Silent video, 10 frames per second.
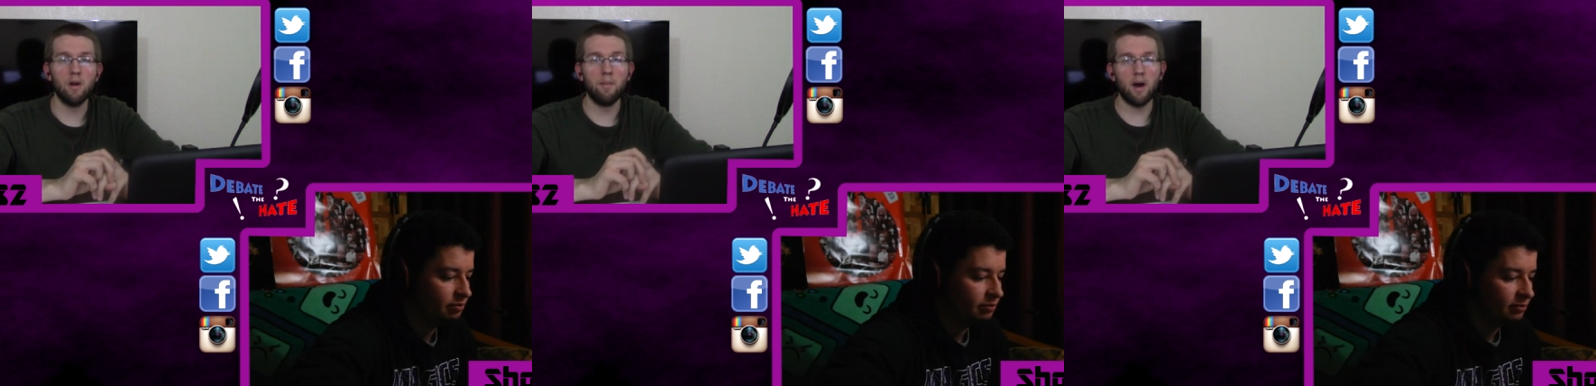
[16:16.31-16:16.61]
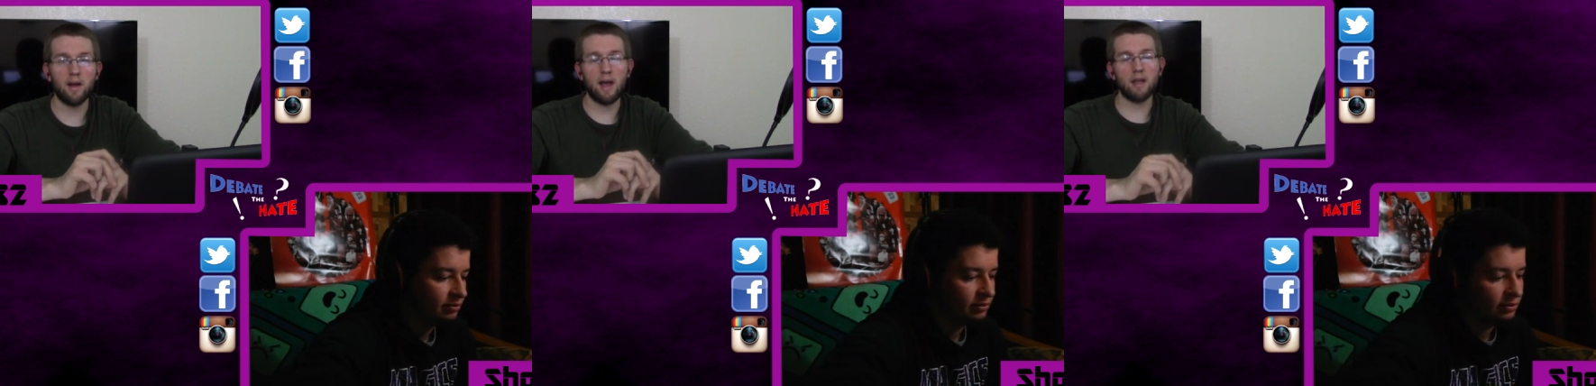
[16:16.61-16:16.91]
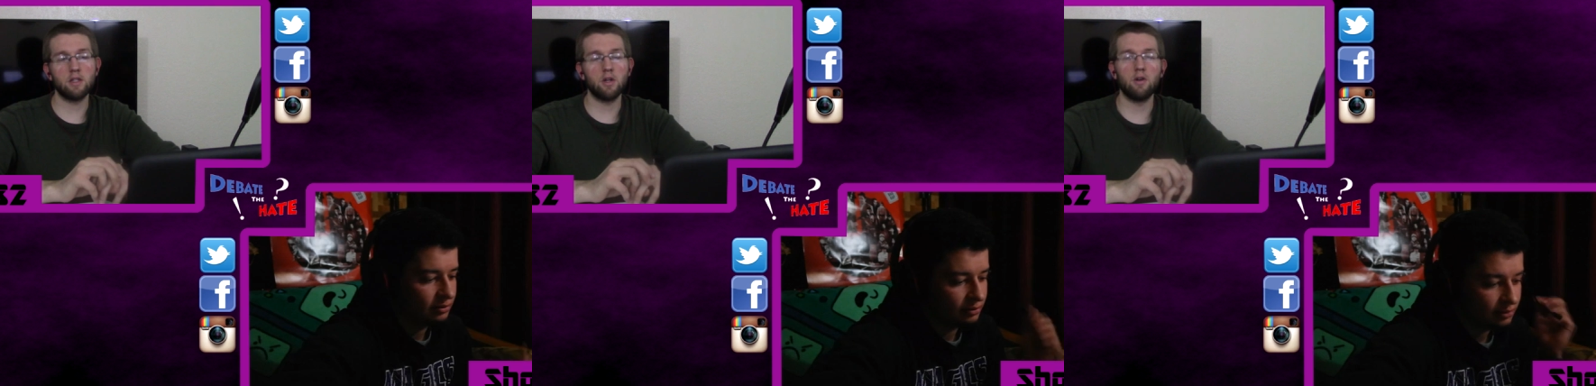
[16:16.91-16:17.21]

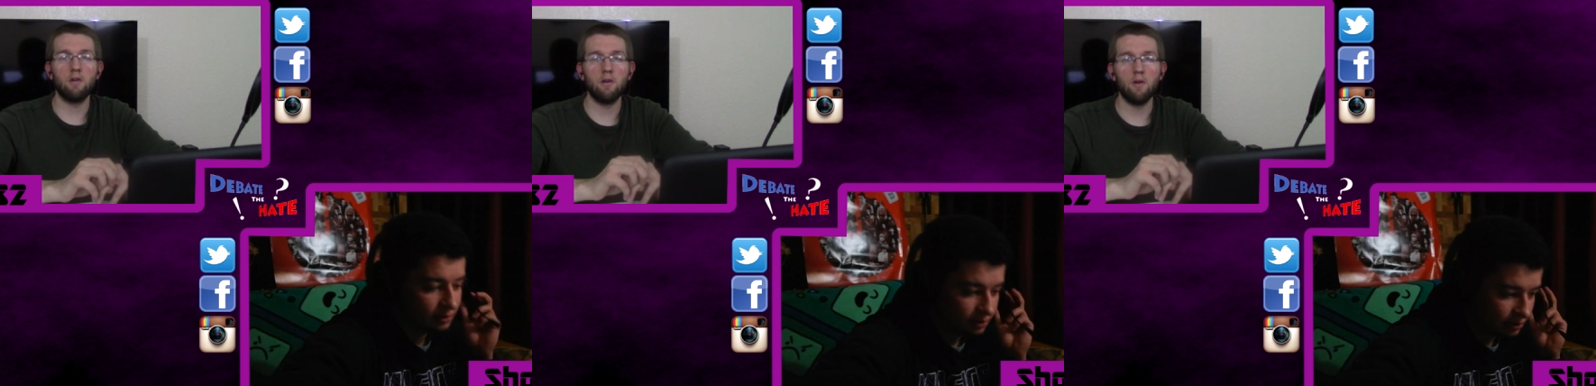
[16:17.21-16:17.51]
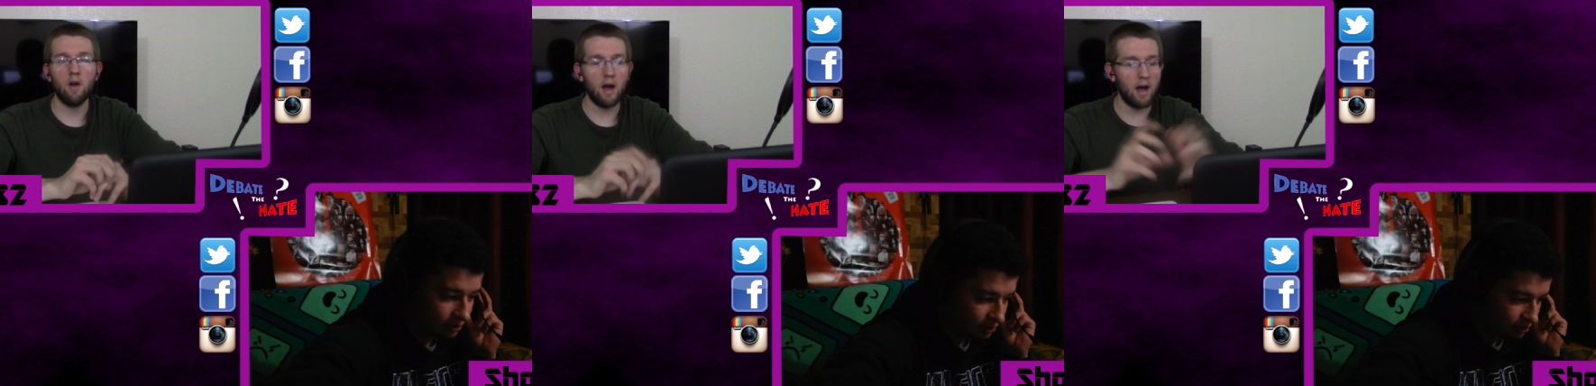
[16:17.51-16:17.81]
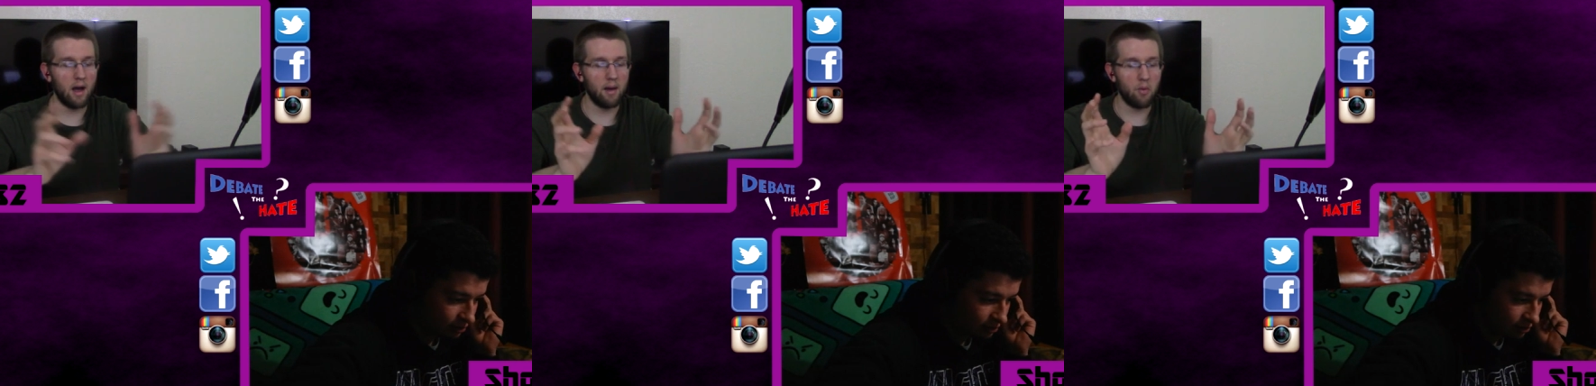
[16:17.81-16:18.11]
Speaker 1: podcaster,
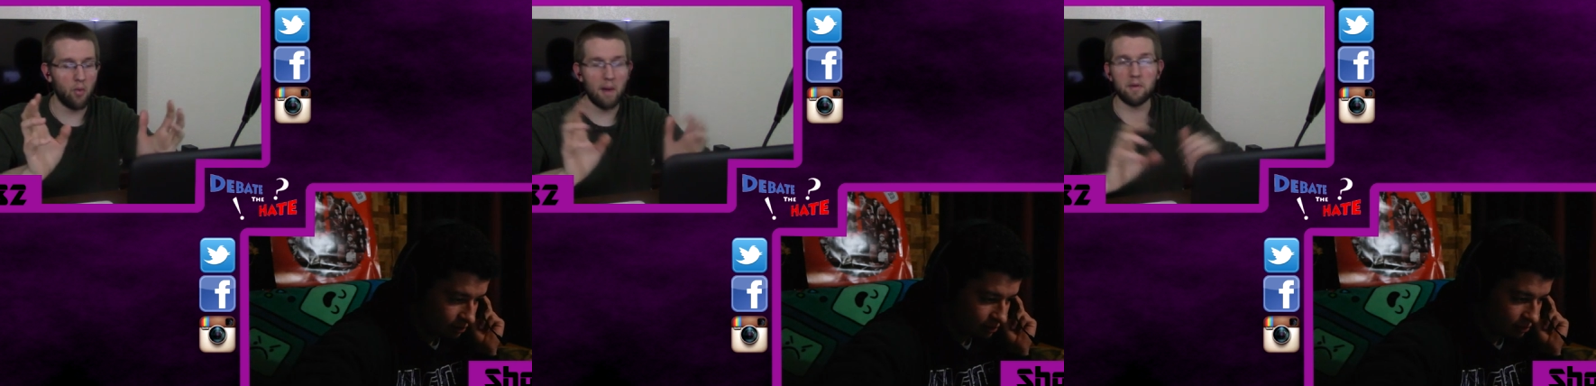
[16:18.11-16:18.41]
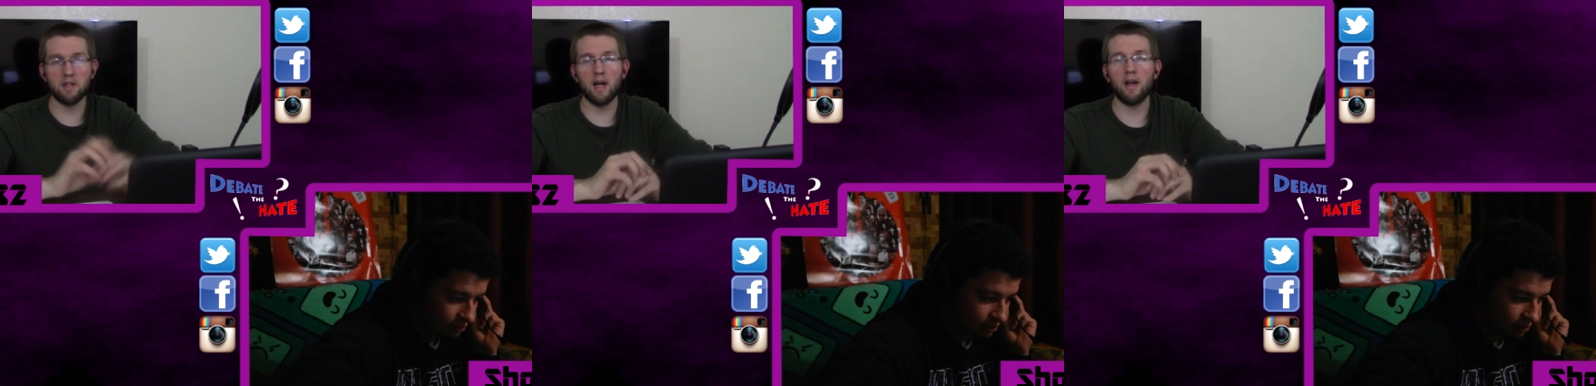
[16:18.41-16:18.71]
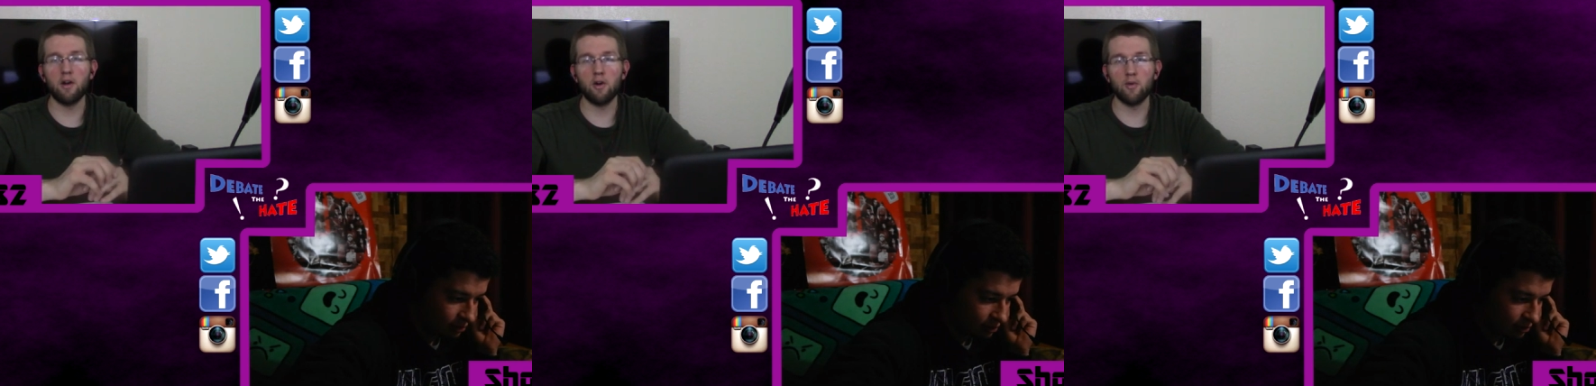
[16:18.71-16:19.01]
uh, web designer, or